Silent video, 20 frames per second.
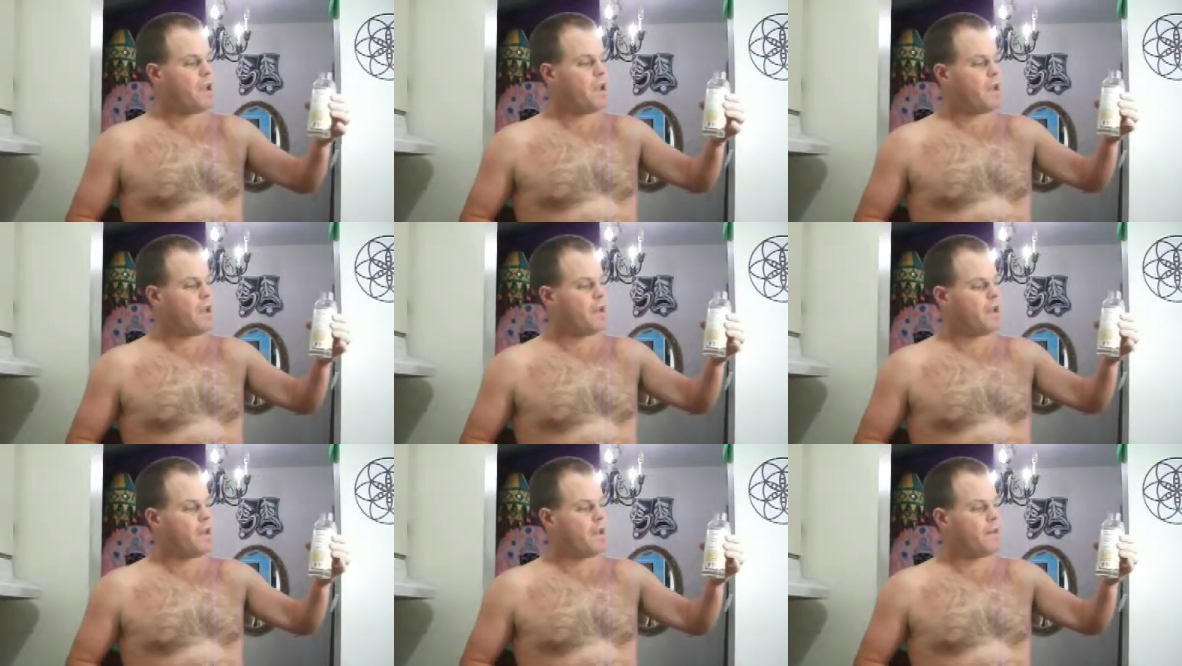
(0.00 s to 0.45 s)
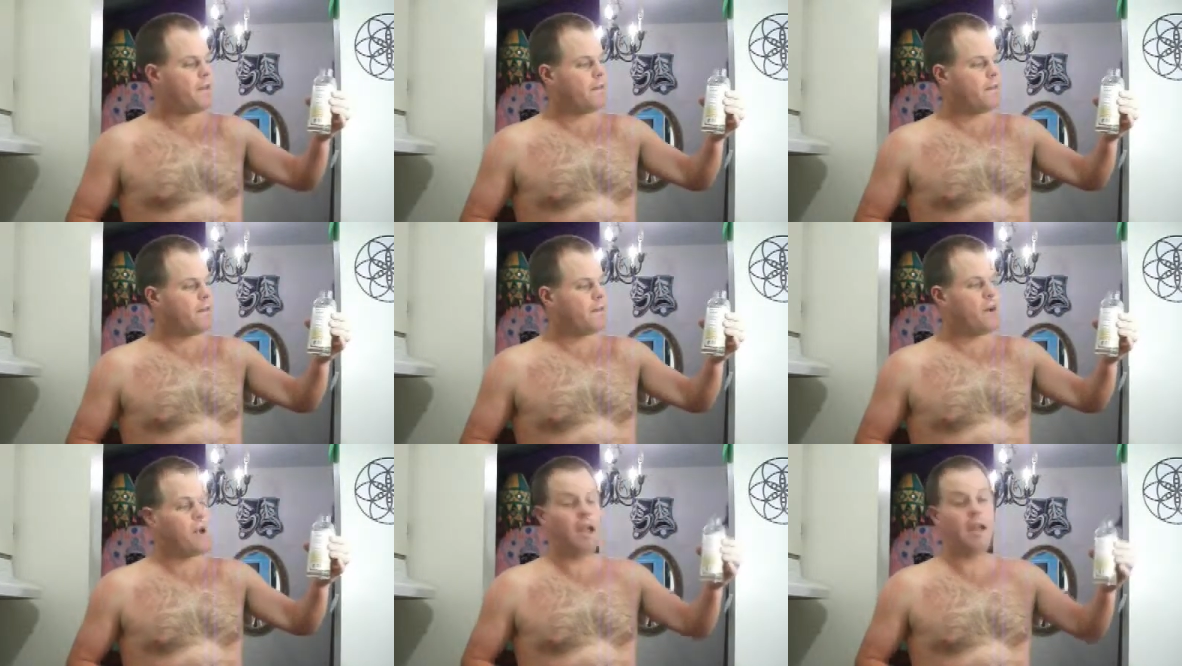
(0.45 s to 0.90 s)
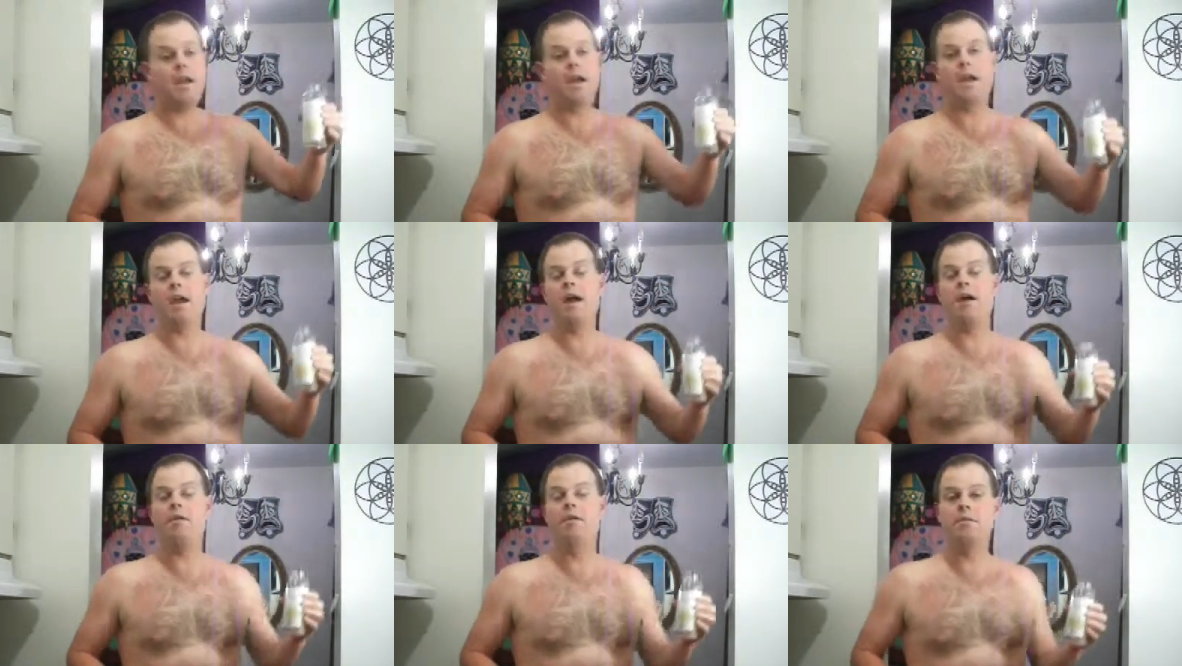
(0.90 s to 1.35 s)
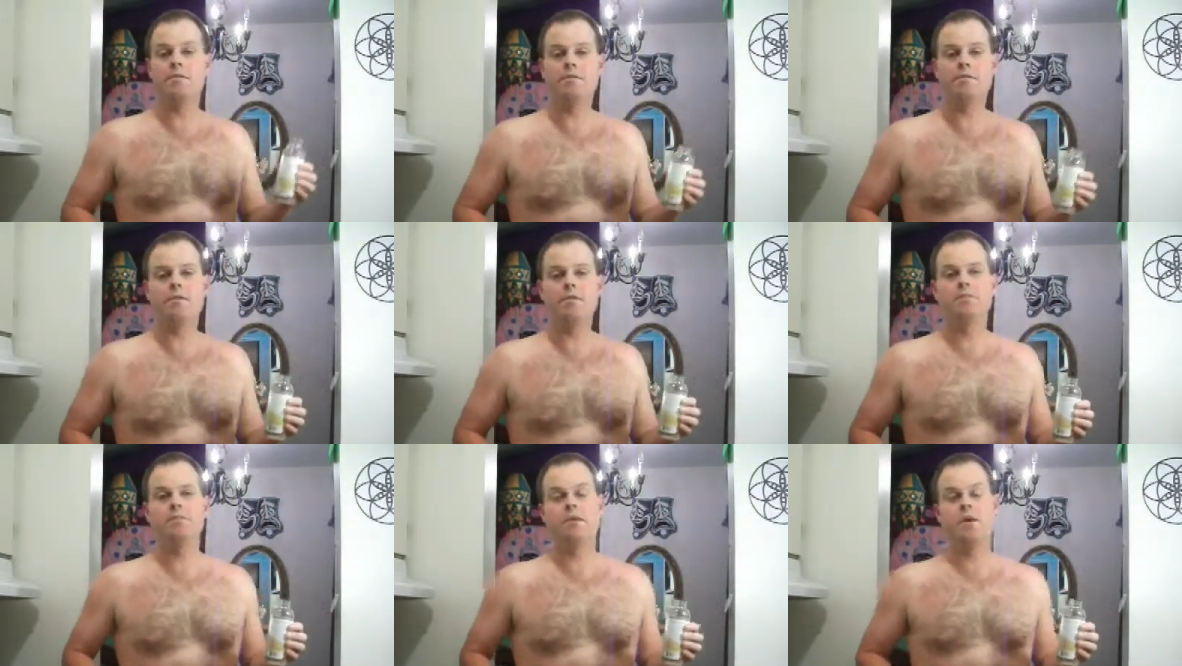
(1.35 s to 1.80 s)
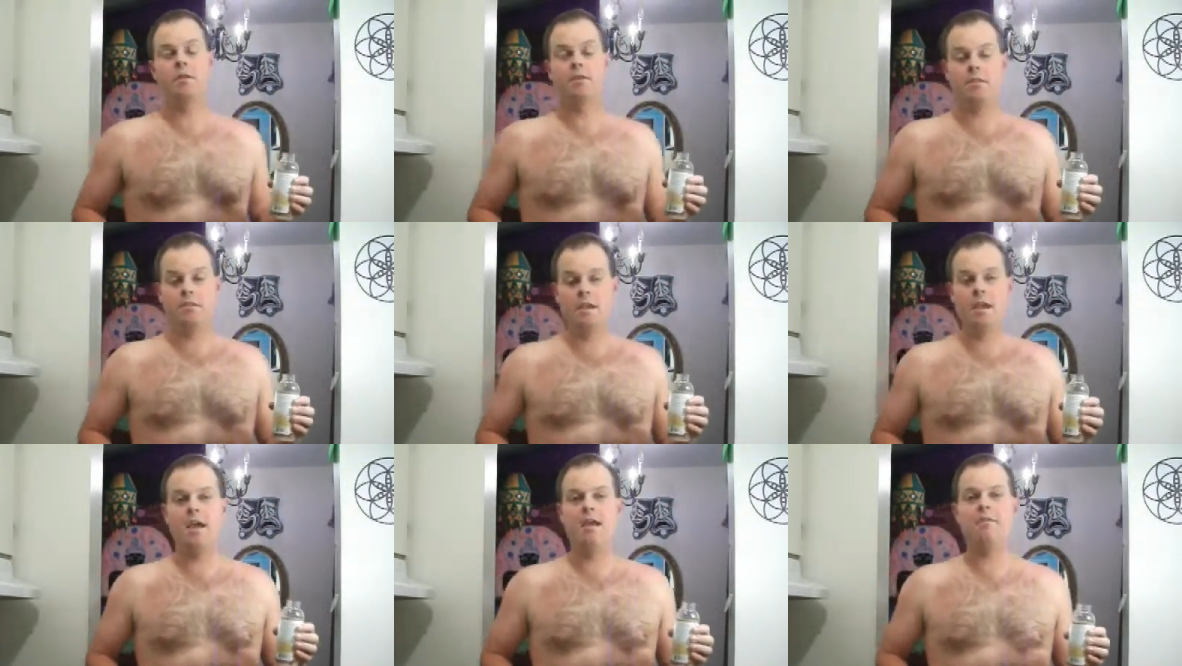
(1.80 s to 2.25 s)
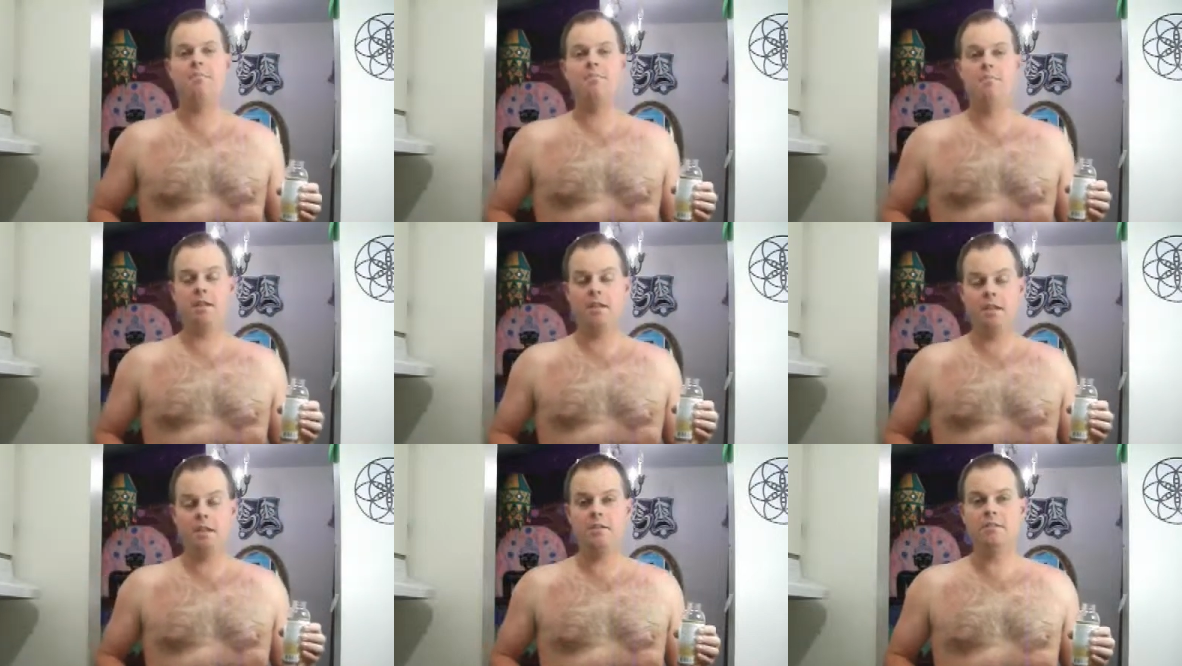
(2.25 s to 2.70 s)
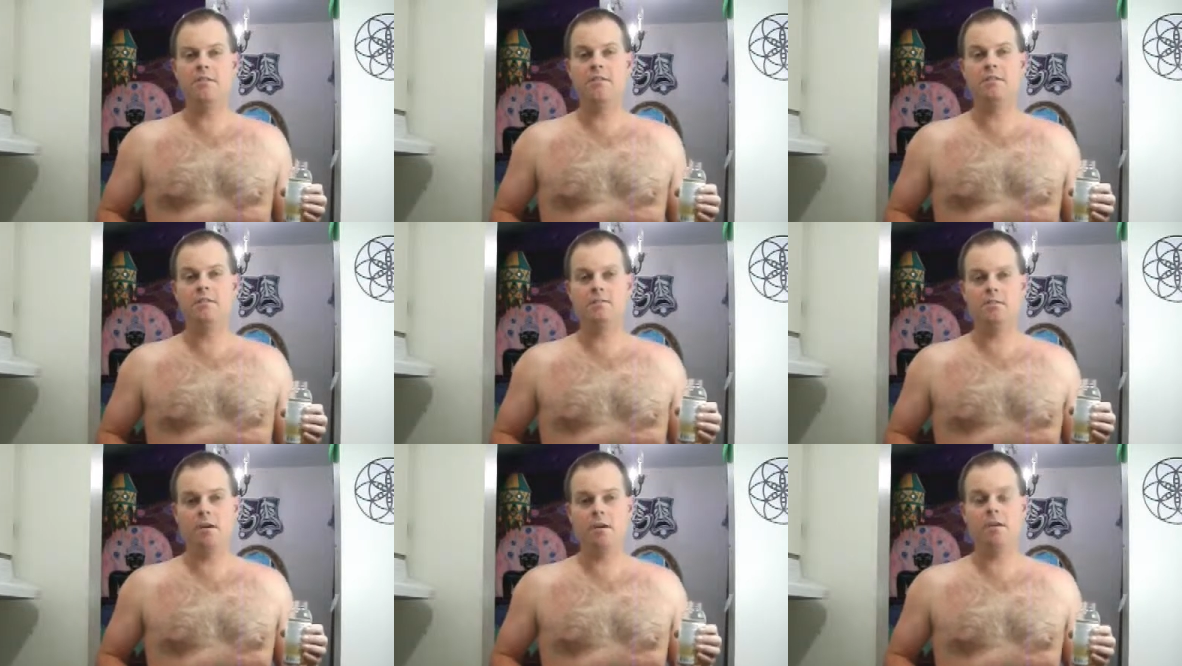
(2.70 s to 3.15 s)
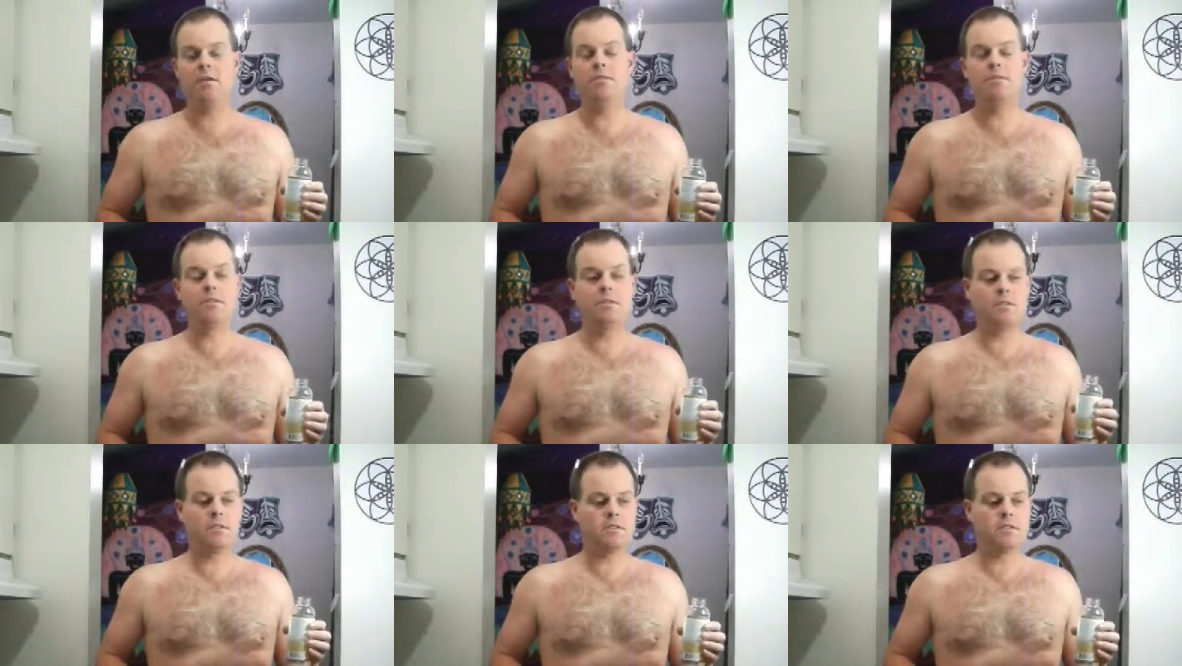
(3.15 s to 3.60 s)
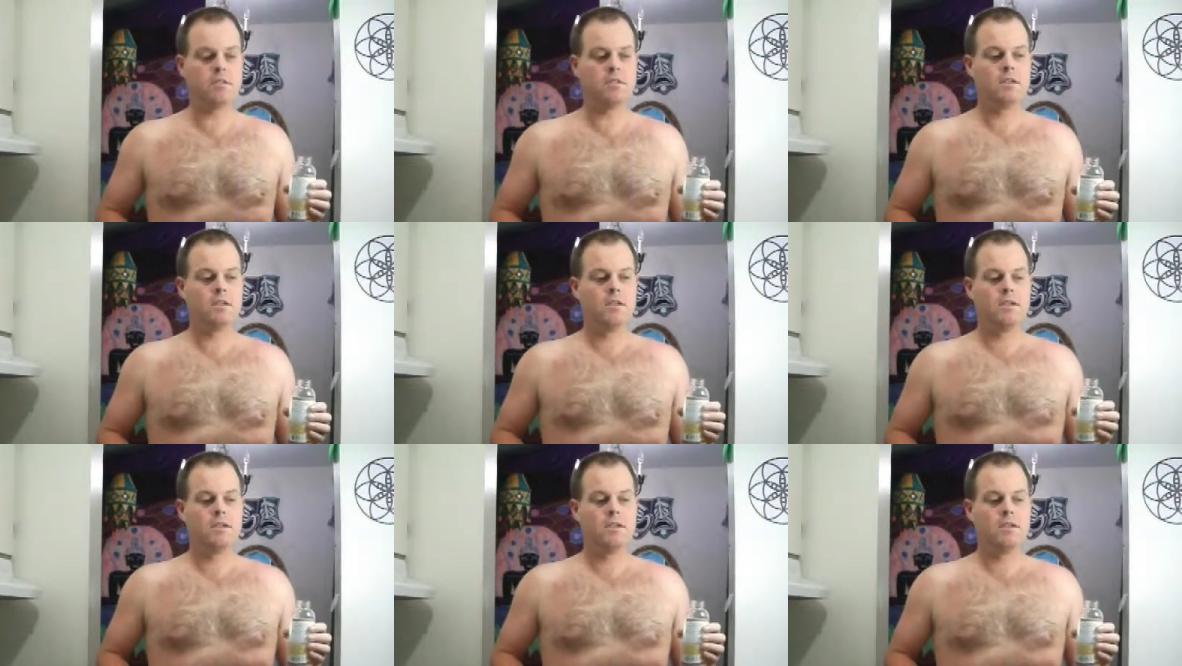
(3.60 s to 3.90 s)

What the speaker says: and I held it for about 10 minutes as well, which is